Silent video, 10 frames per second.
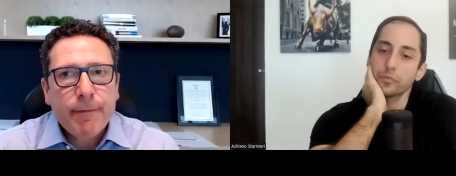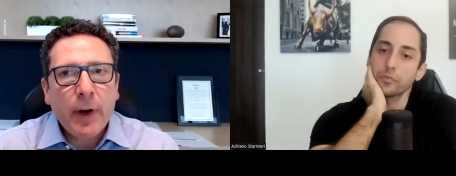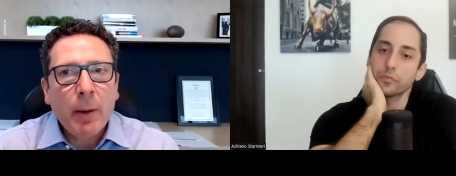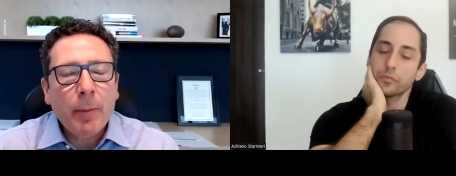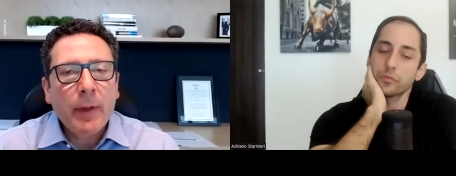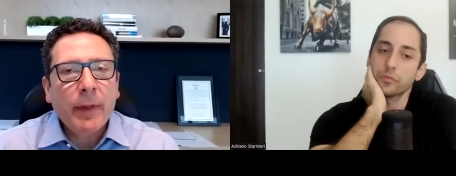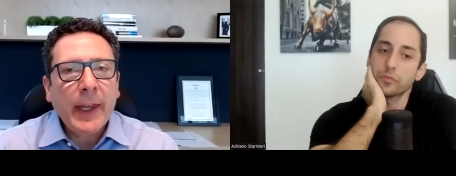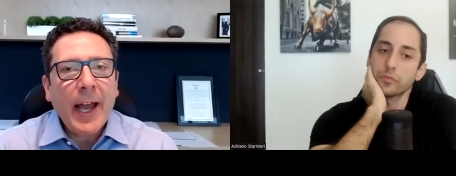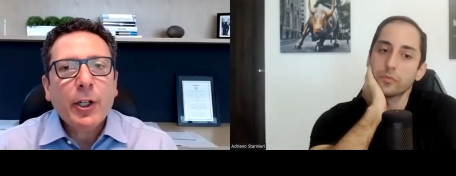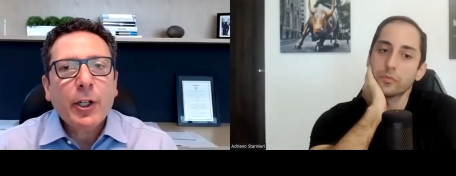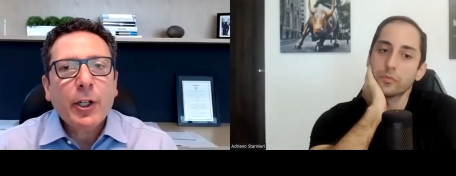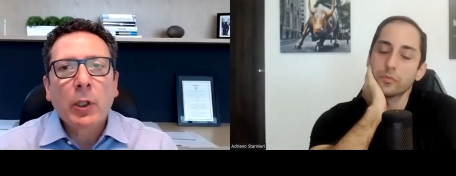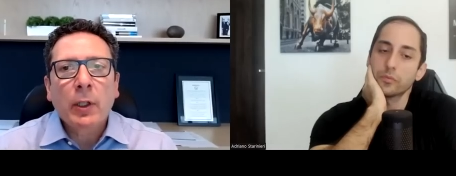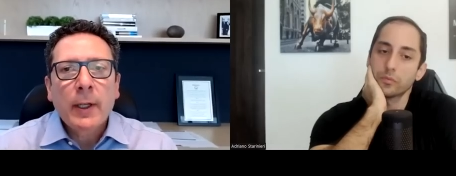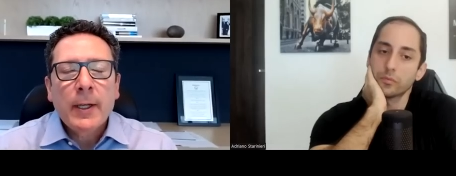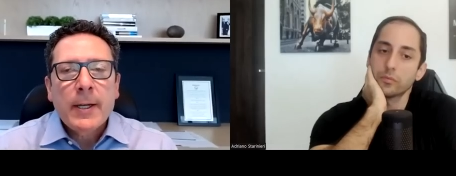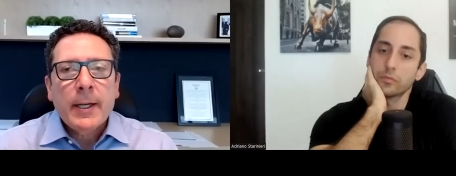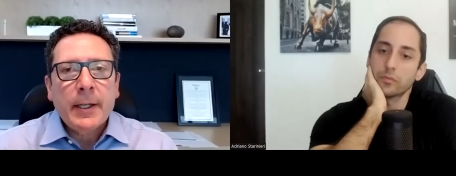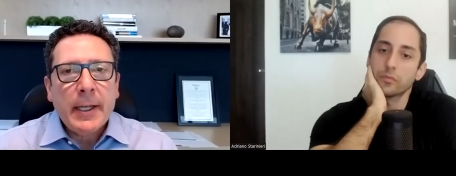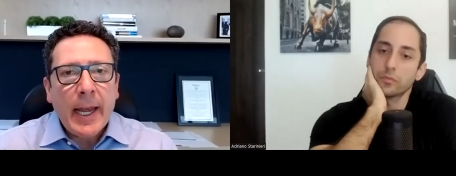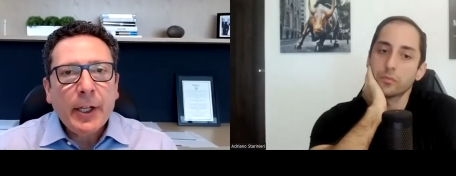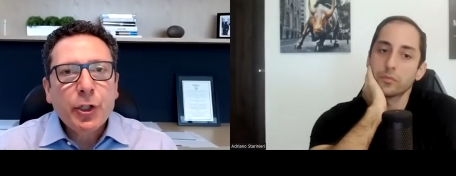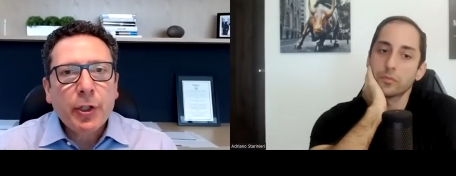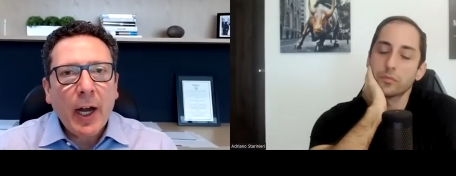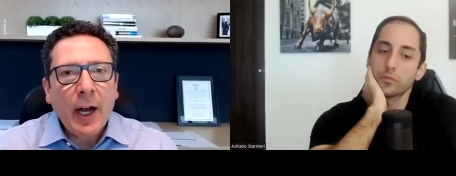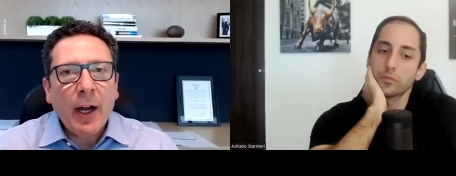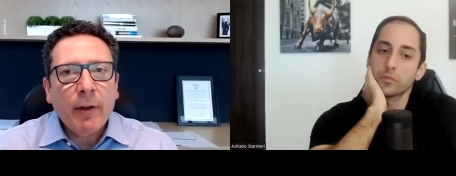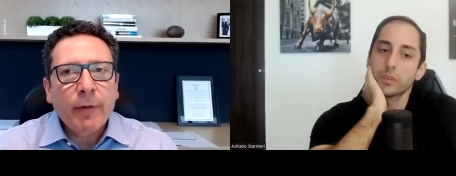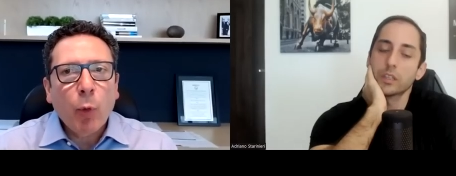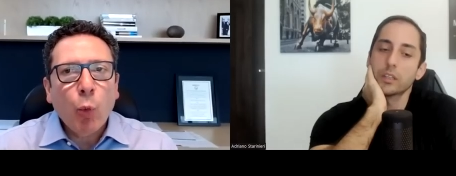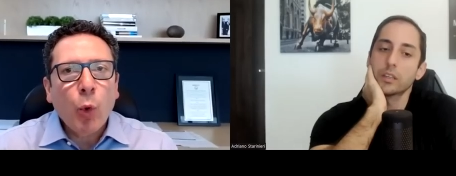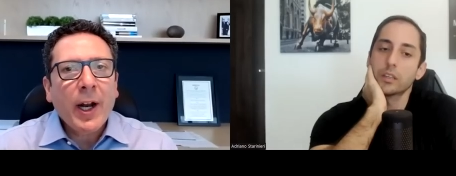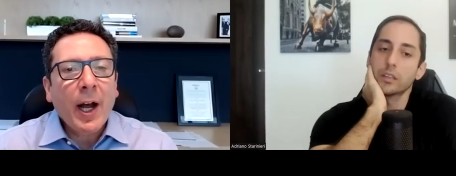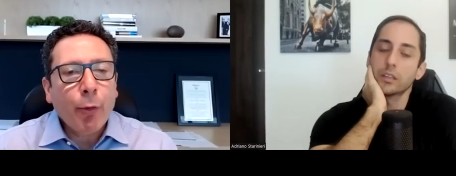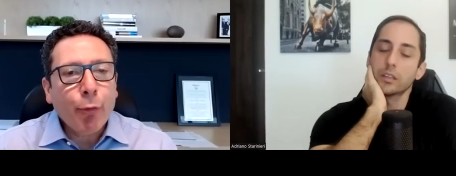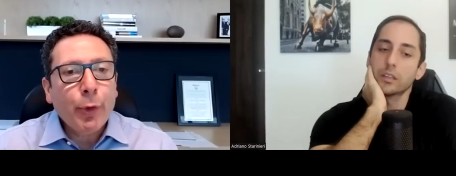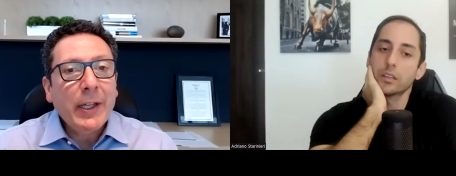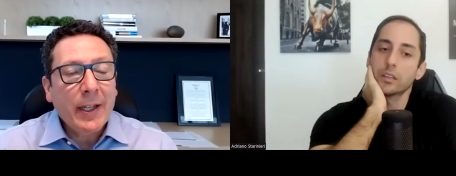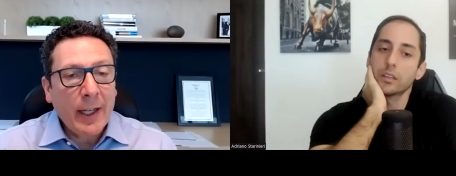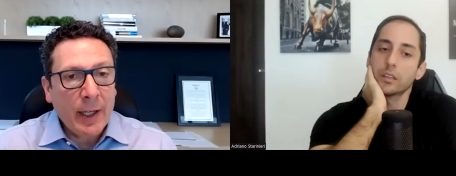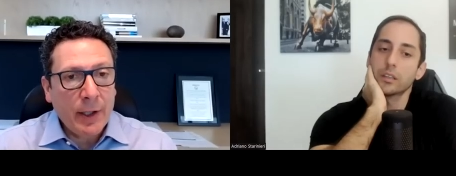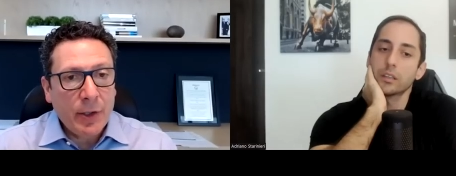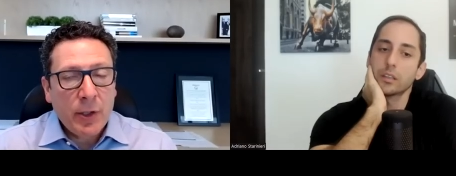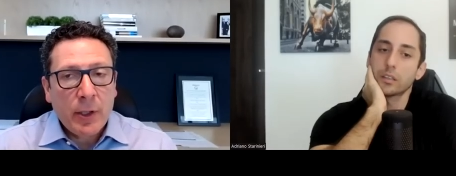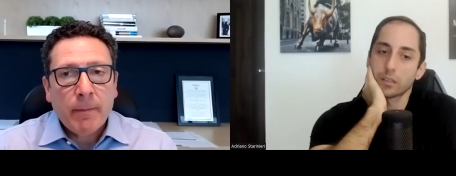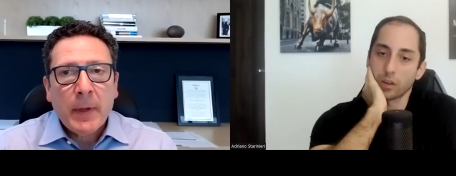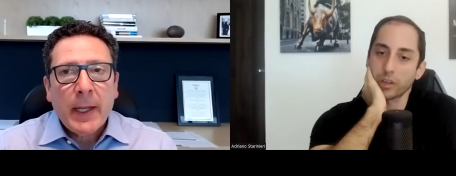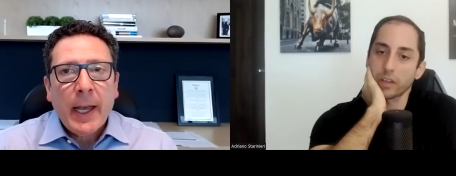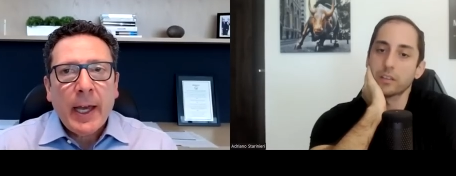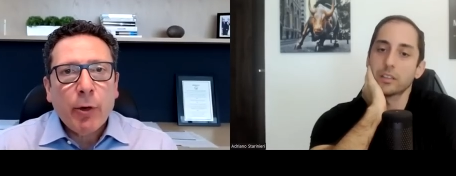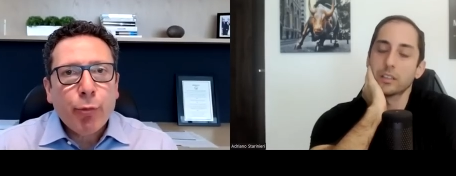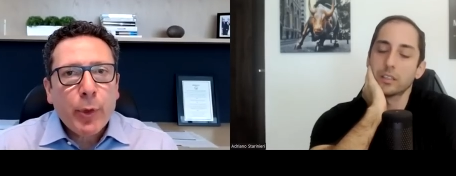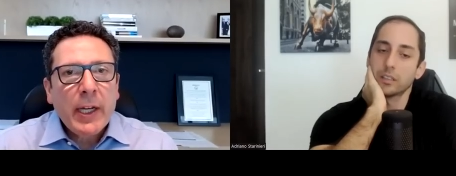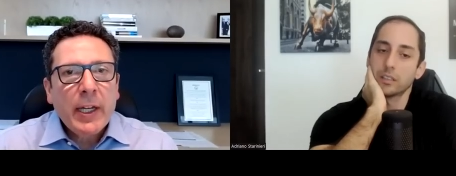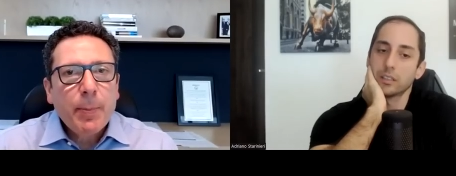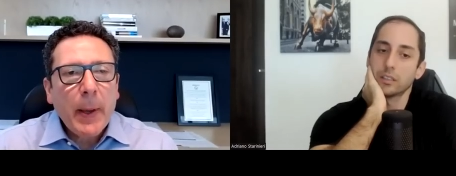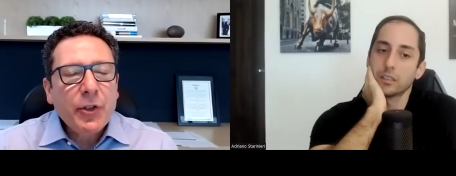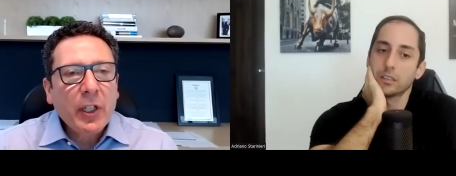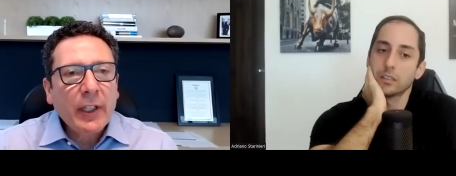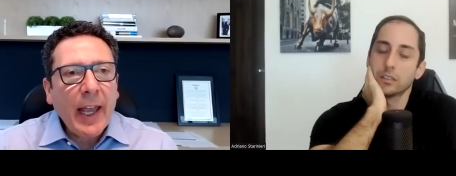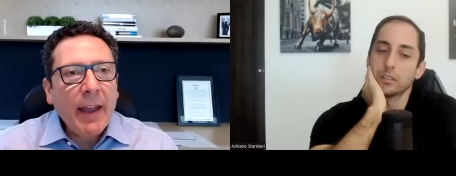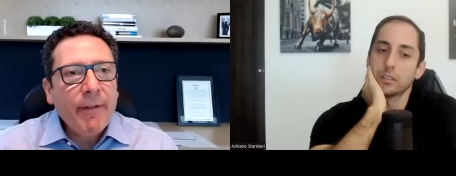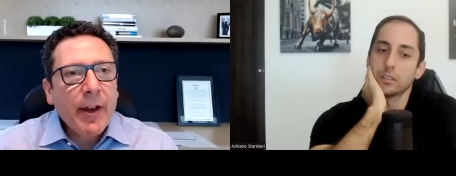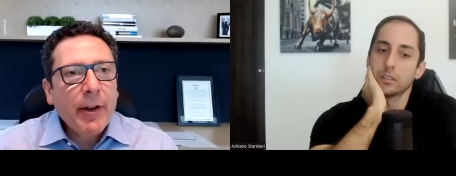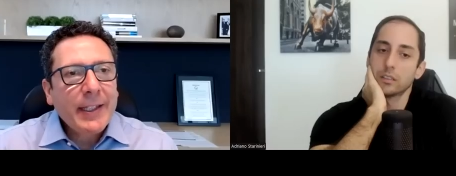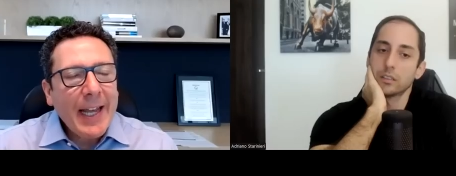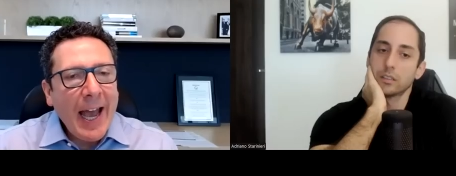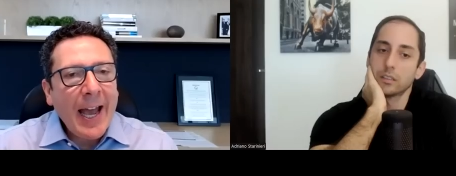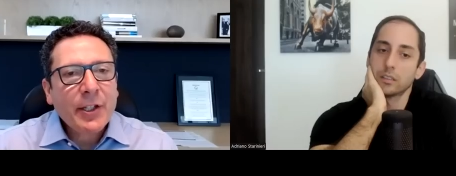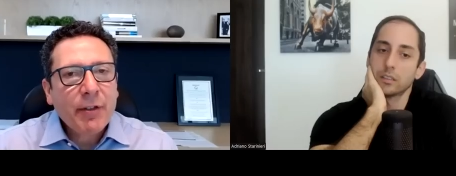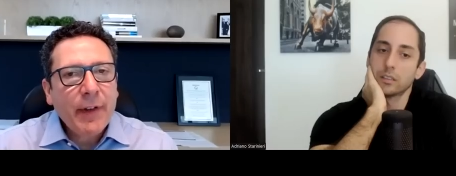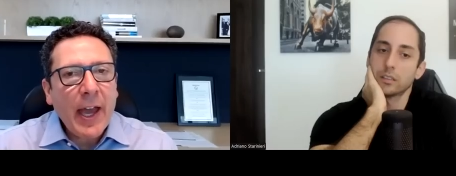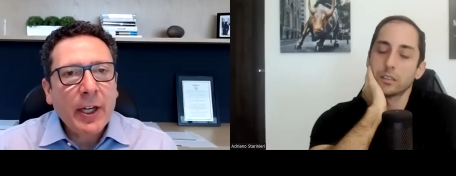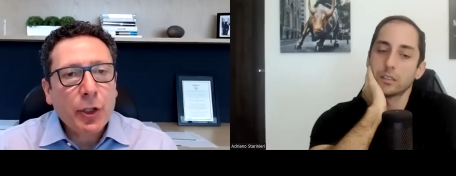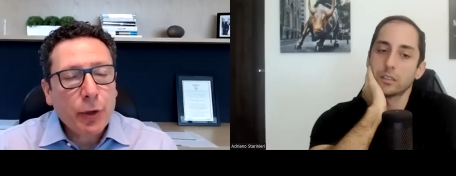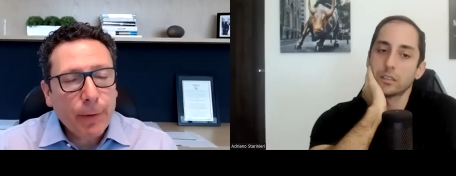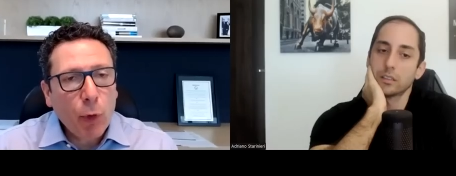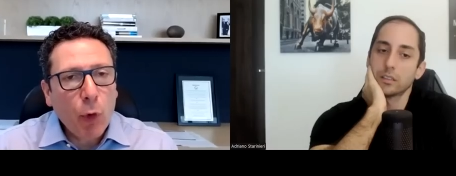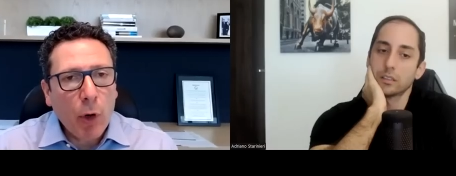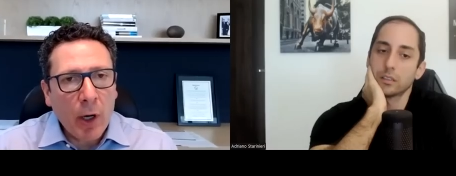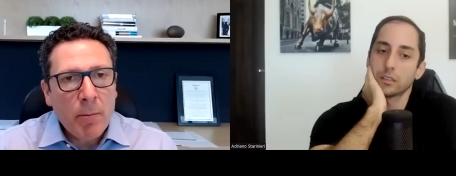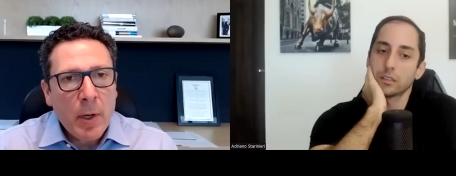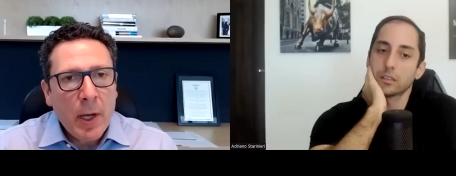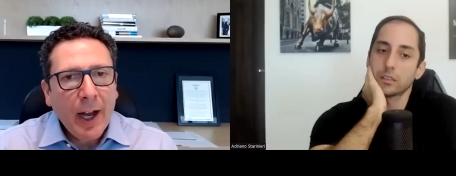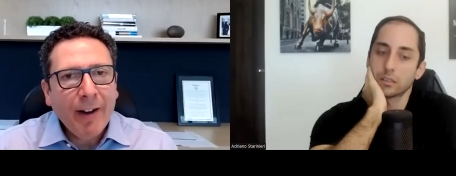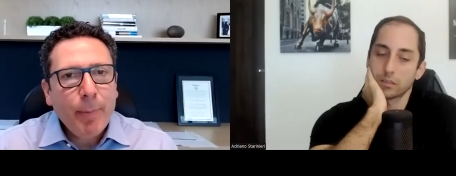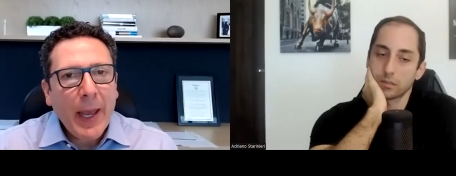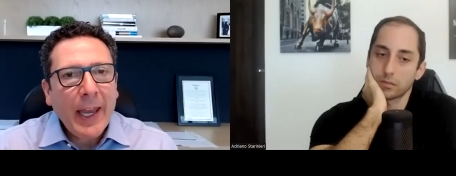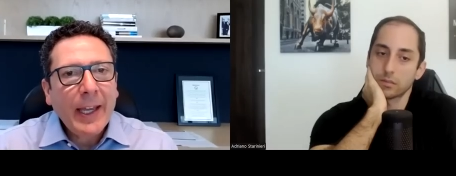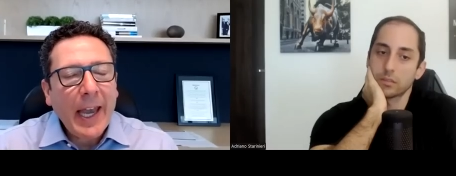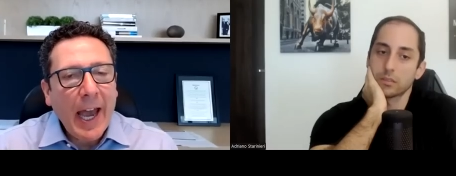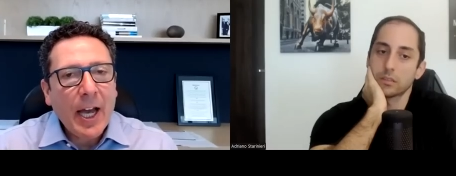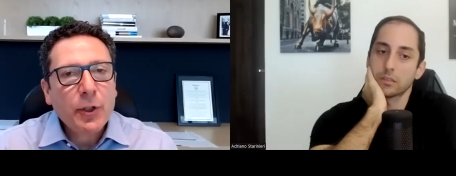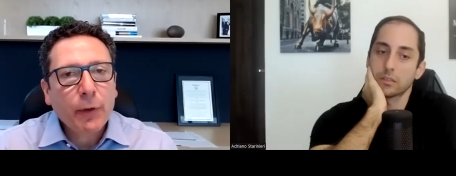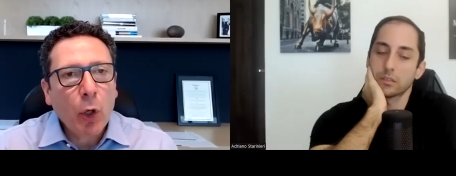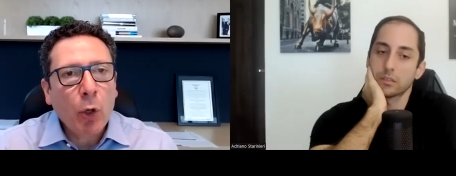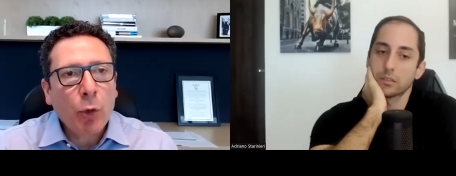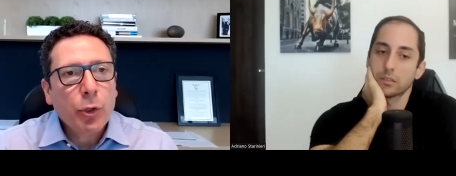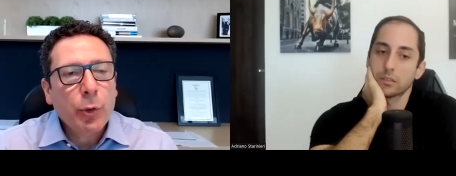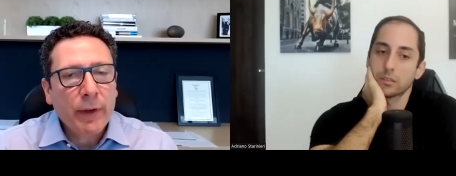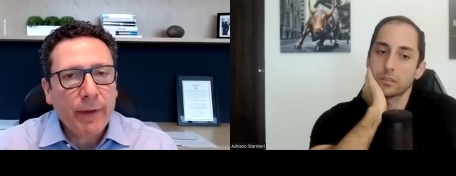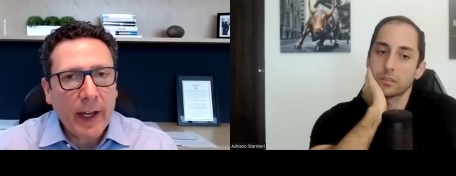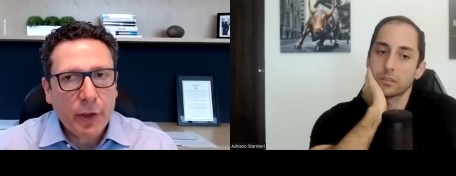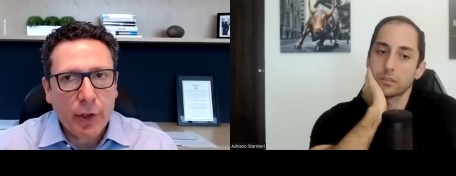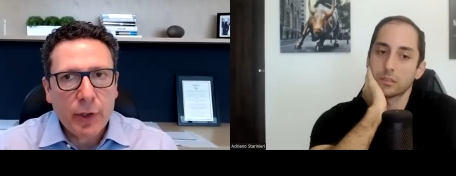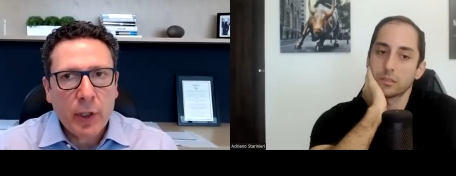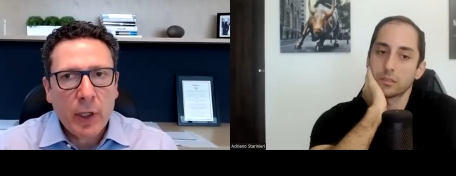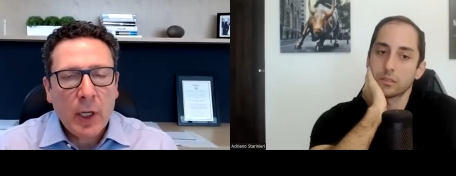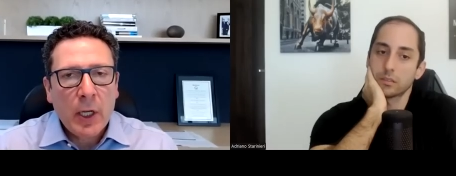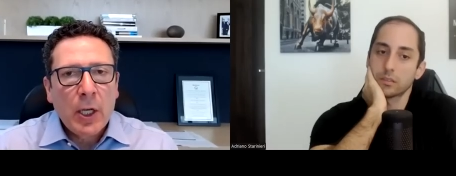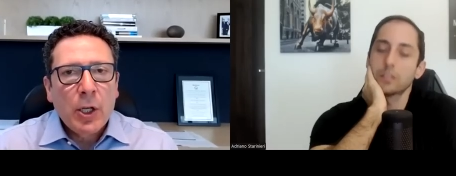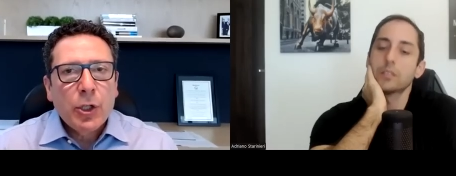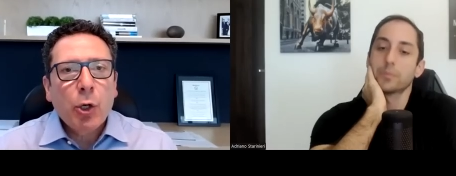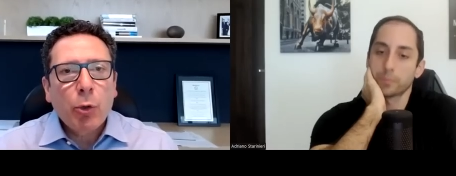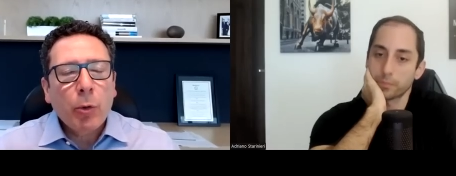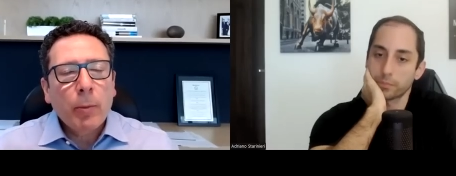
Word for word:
Speaker 1: from the actual nature of what a REIT is. Okay. And a REIT is basically a very tax advantaged form of paying cash flow to investors. So,